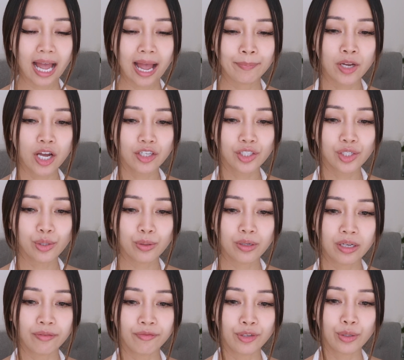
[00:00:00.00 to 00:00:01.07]
I'm not sure
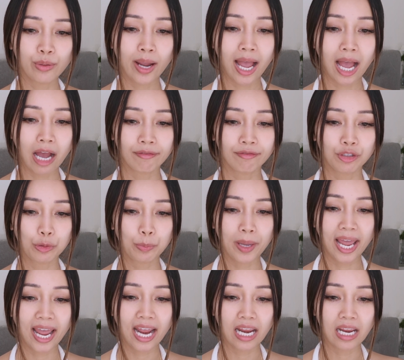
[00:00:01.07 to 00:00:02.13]
if you have to
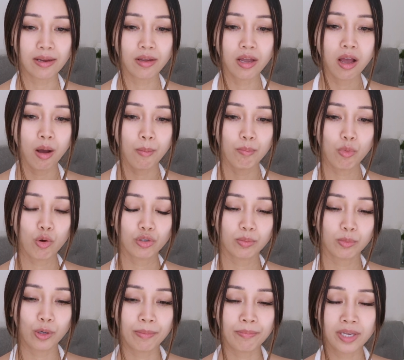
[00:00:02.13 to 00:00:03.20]
pay
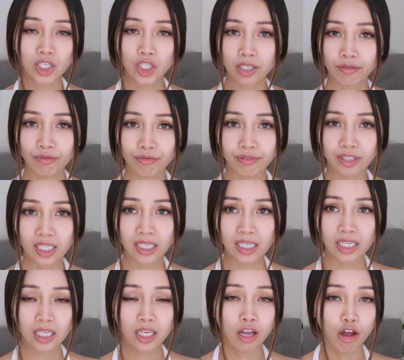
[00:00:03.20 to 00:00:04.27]
multiple admission
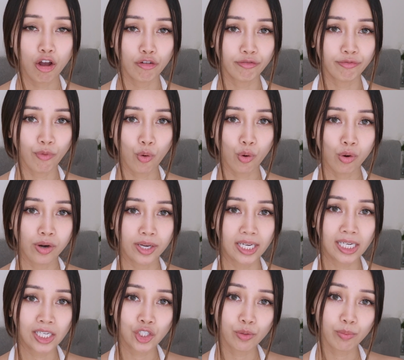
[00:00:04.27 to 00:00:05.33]
fee for
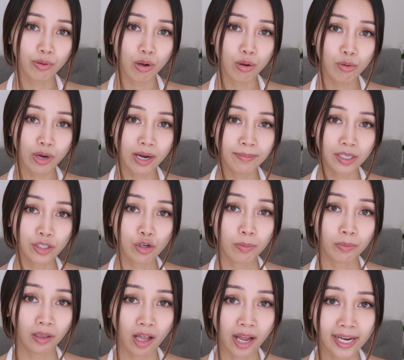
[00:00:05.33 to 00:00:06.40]
each program that you
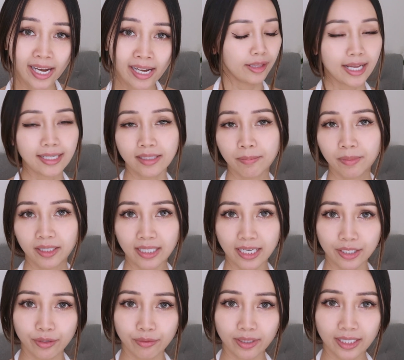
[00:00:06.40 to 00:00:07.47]
apply. That's something
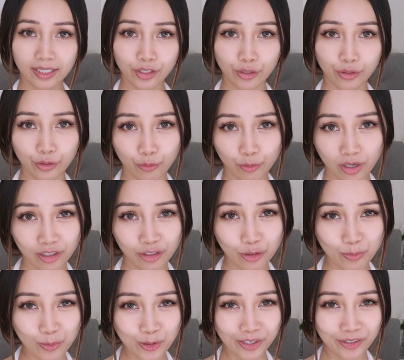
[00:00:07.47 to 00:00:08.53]
that you need to do a
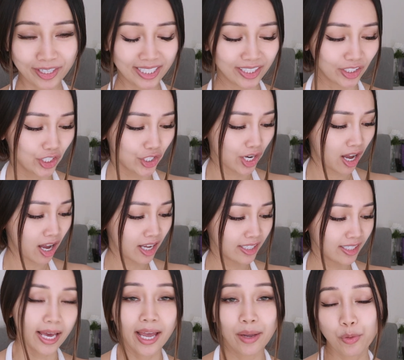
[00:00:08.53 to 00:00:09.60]
little more research
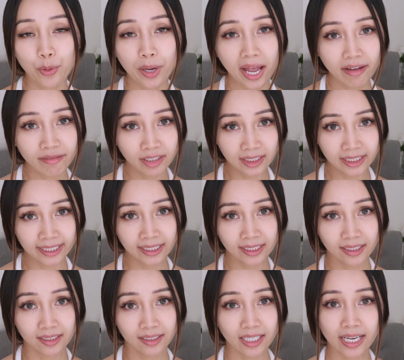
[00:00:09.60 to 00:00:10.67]
on. I will have a
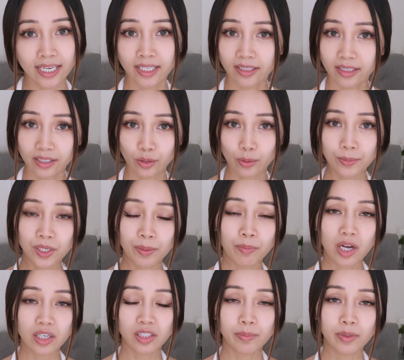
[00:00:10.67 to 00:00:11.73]
link in the description
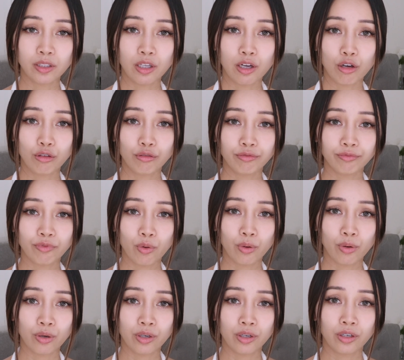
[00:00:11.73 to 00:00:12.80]
box below
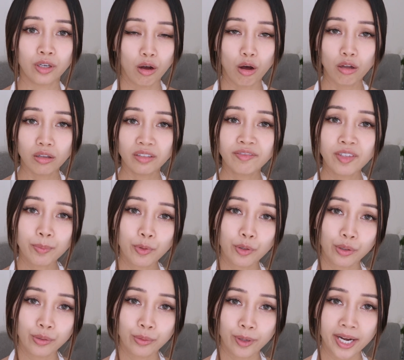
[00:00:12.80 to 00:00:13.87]
for all of the
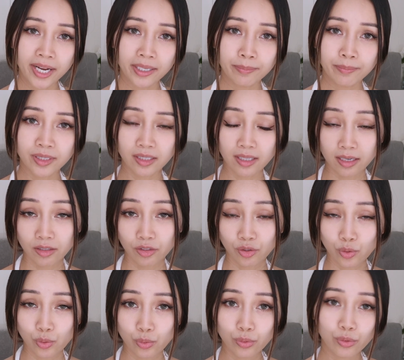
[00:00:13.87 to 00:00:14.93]
programs and the
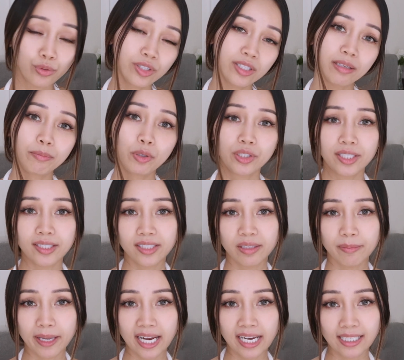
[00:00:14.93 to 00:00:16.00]
schools that
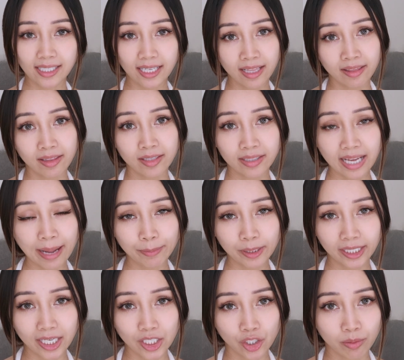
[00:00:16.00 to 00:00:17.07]
participate in this
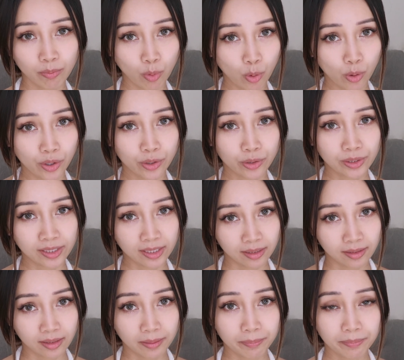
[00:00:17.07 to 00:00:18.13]
application portal
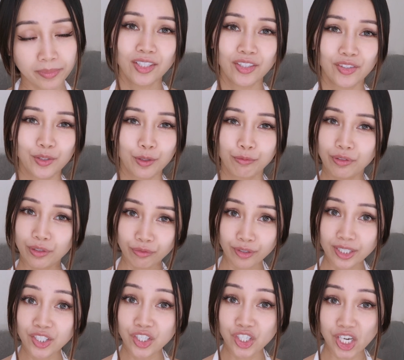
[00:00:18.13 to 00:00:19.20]
system. So feel
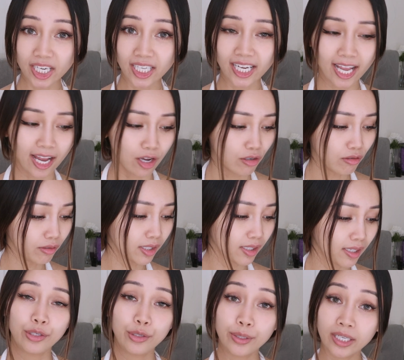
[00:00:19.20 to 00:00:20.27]
free to check it out.
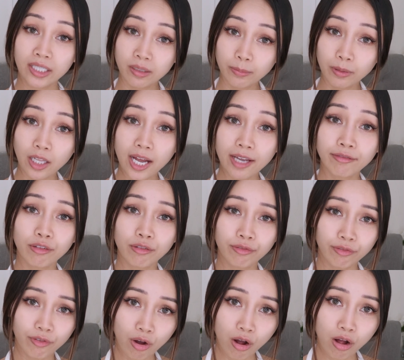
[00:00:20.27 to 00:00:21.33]
You can apply for
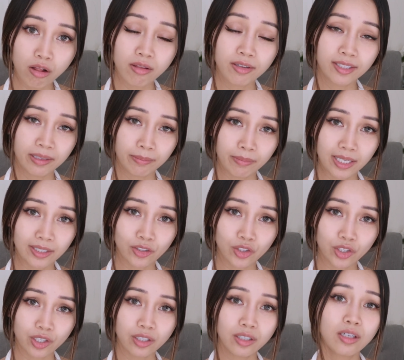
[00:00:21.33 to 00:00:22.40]
fall
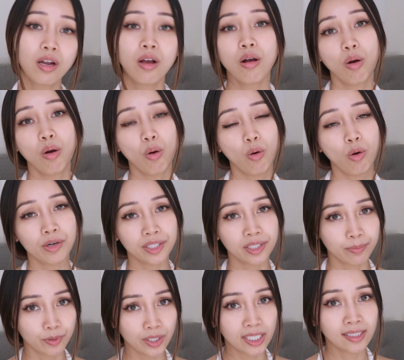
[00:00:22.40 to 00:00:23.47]
semester or
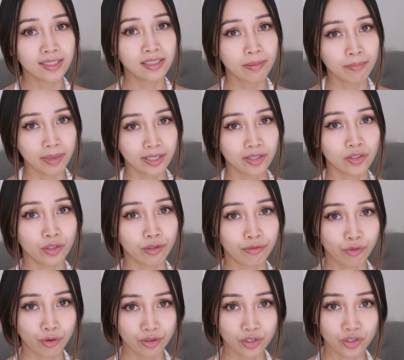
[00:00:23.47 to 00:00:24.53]
spring semester
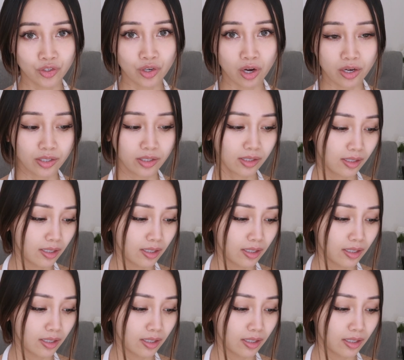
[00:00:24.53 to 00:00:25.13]
for the start.